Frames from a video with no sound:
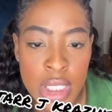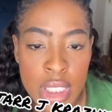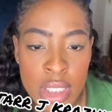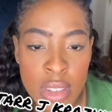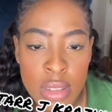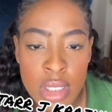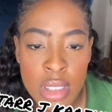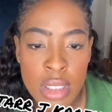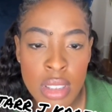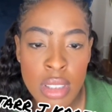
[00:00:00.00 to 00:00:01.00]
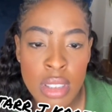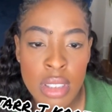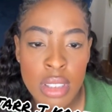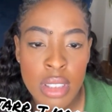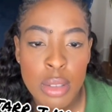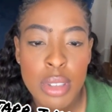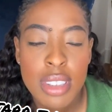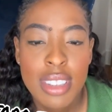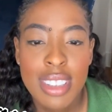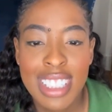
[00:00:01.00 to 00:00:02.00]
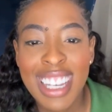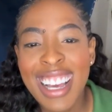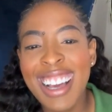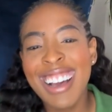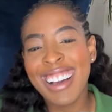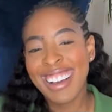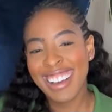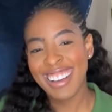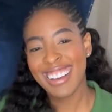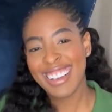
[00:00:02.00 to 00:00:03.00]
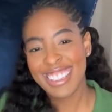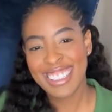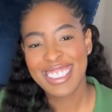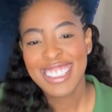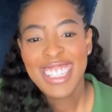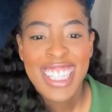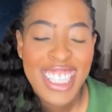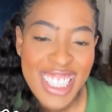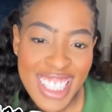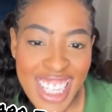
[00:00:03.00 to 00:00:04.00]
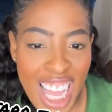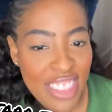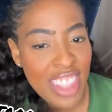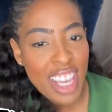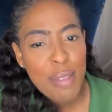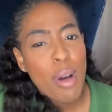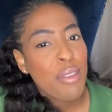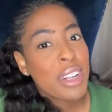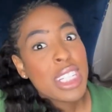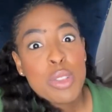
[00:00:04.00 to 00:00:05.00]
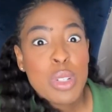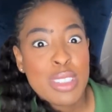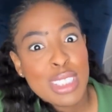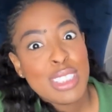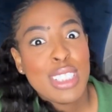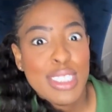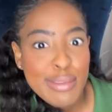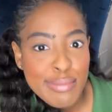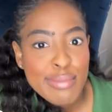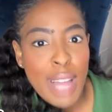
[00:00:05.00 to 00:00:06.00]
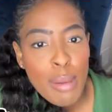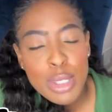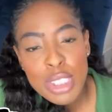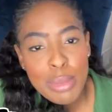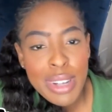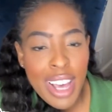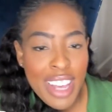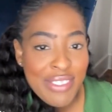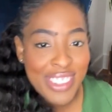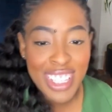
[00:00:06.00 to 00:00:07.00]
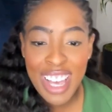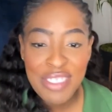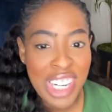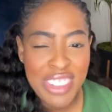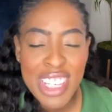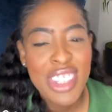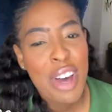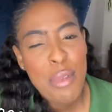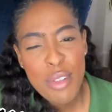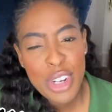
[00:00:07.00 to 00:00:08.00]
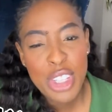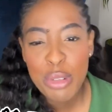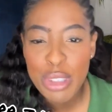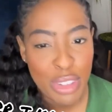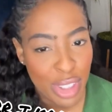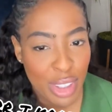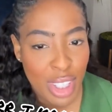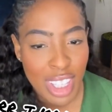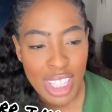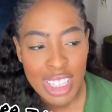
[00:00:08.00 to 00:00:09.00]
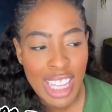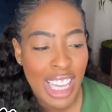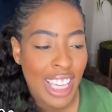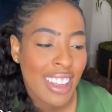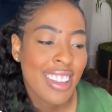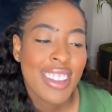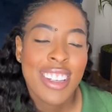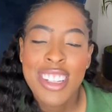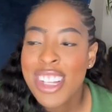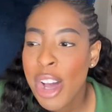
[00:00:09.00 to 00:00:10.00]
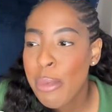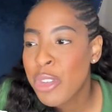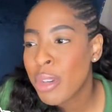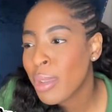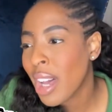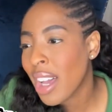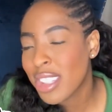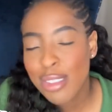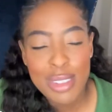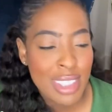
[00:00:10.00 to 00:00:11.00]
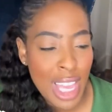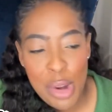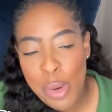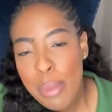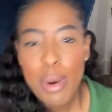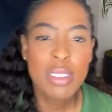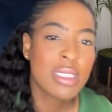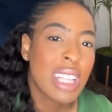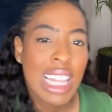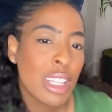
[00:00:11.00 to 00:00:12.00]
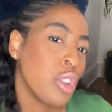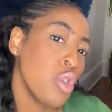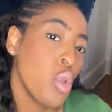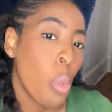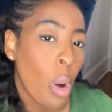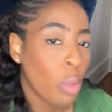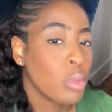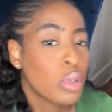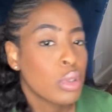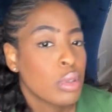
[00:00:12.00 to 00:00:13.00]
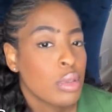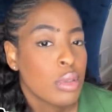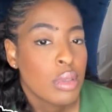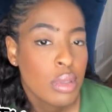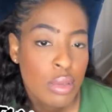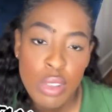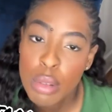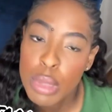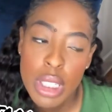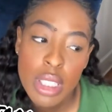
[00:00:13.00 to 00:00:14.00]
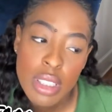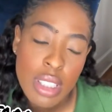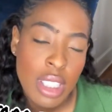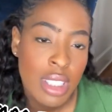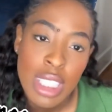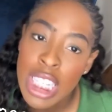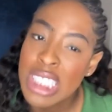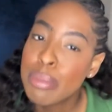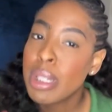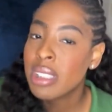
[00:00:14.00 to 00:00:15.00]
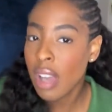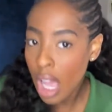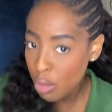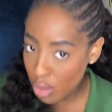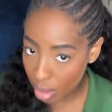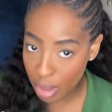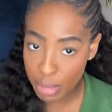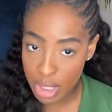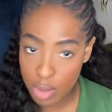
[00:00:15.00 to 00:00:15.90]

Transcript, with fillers: She is going to turn into Twisted Tea. I think I'm already Twisted Tea. I'm a Gemini, but I that I'm already twisted. Like, I'm a Gemini, so it's like, what personality do you want from me? It depends on how you come at me.